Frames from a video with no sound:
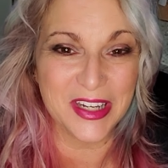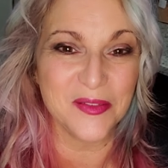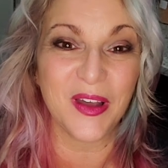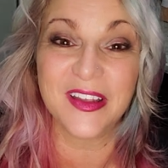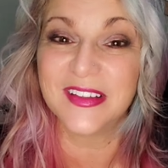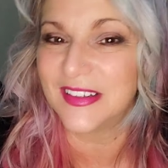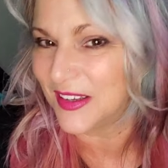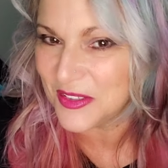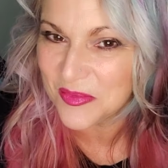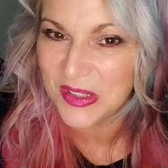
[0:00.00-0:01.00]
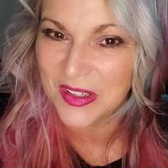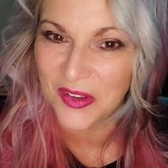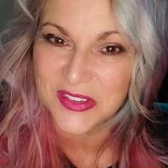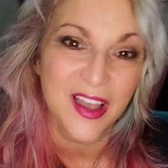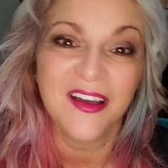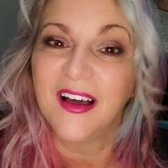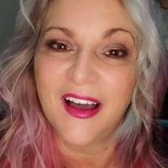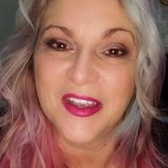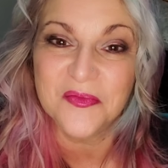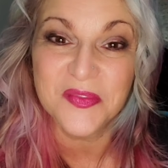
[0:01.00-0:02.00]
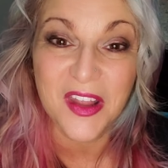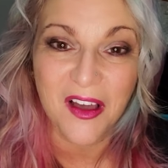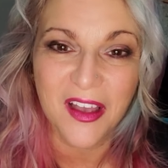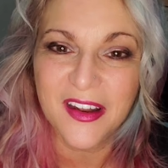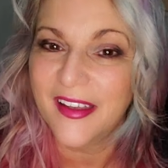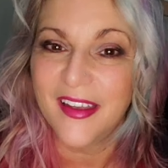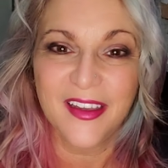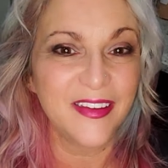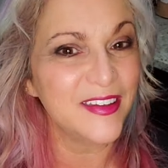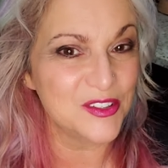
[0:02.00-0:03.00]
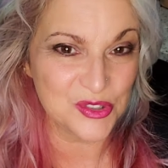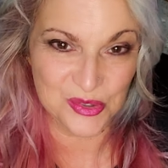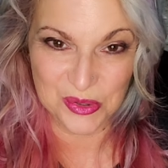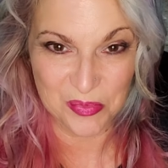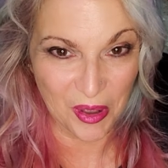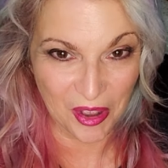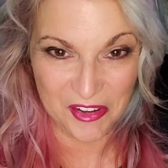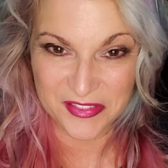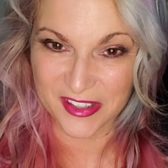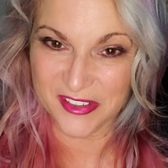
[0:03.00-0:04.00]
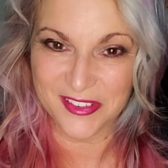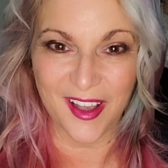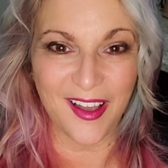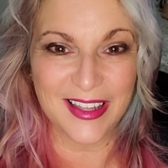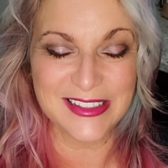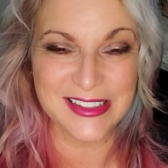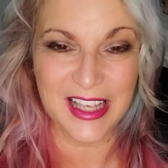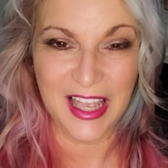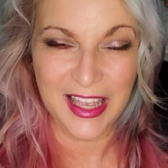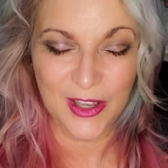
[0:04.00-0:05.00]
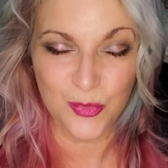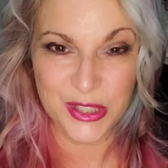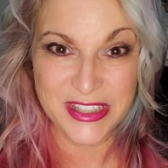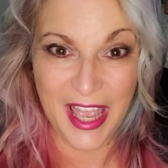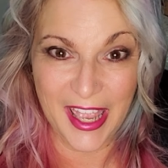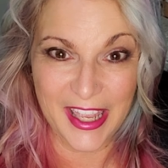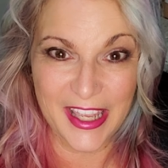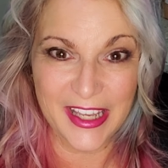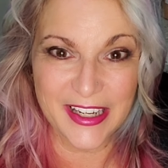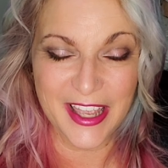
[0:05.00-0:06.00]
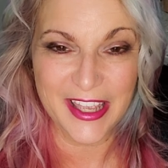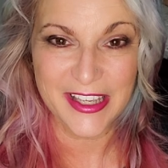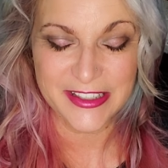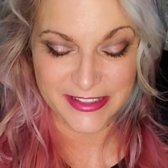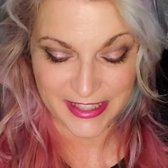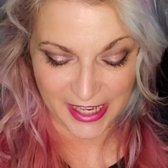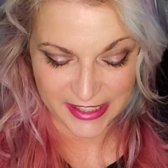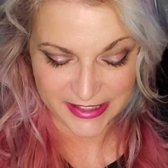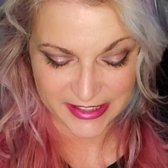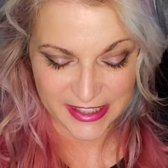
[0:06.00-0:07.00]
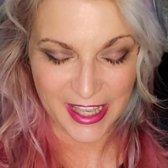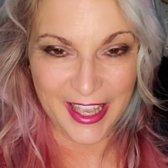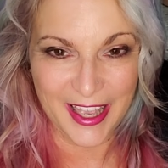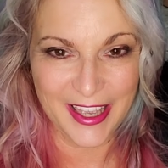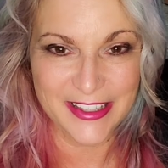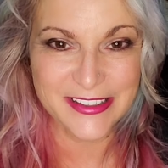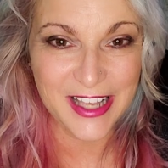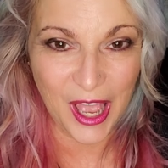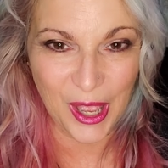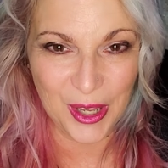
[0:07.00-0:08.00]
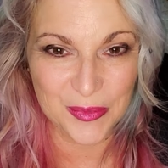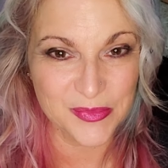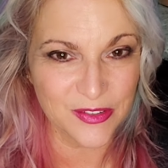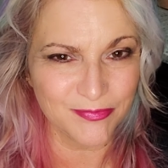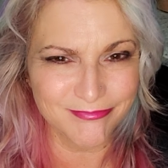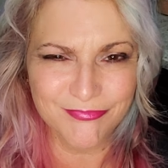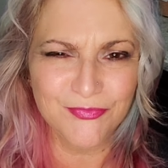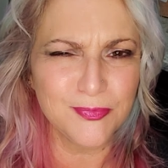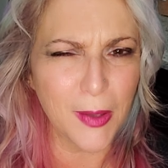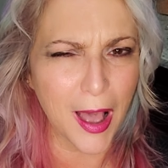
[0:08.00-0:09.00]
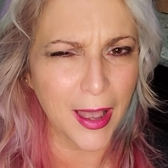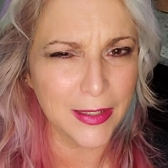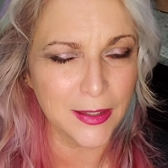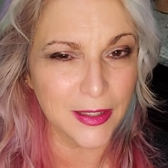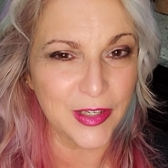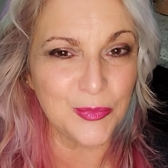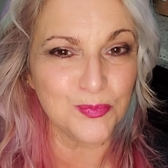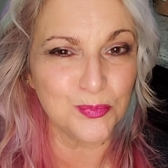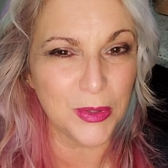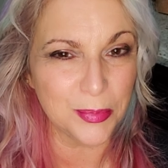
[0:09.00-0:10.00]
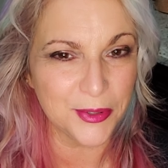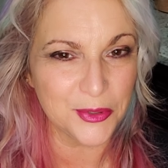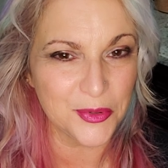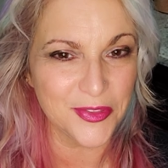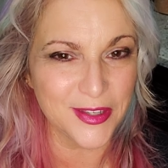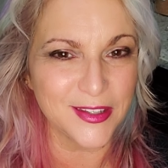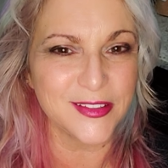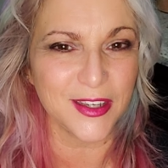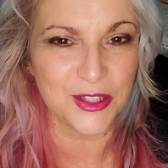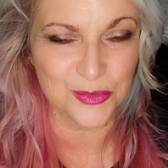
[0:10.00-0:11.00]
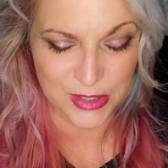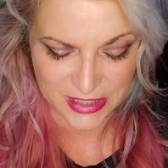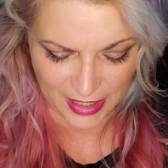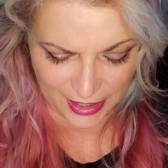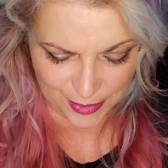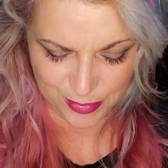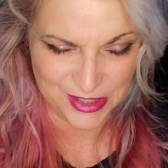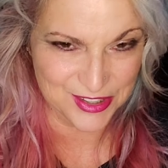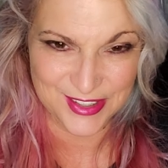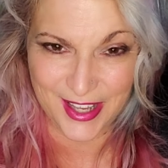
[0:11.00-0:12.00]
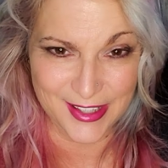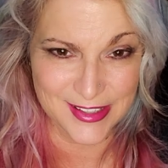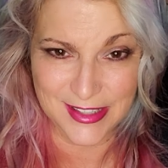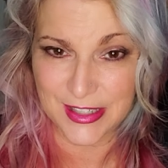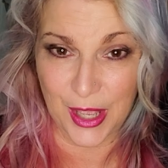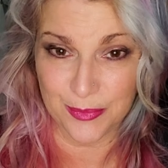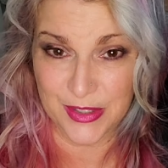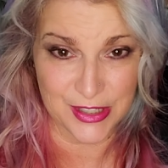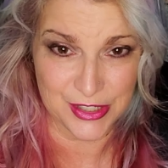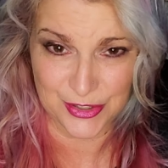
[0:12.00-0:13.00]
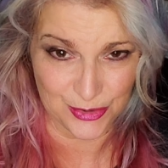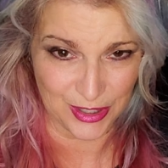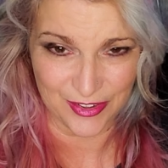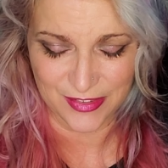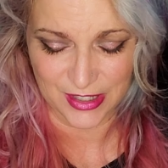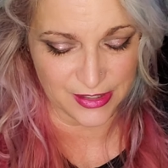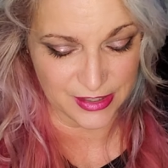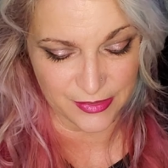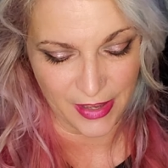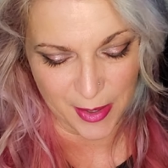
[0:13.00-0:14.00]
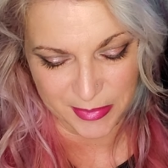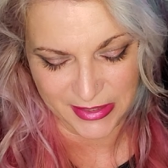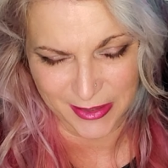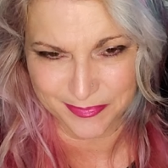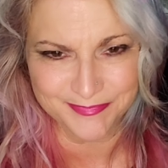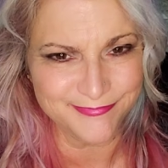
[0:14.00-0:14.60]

anybody that knows me knows I am not a history buff. I do not retain dates and times. Oddly, biblical things I can retain, but just dates and times in history of things that have happened. I'm, um,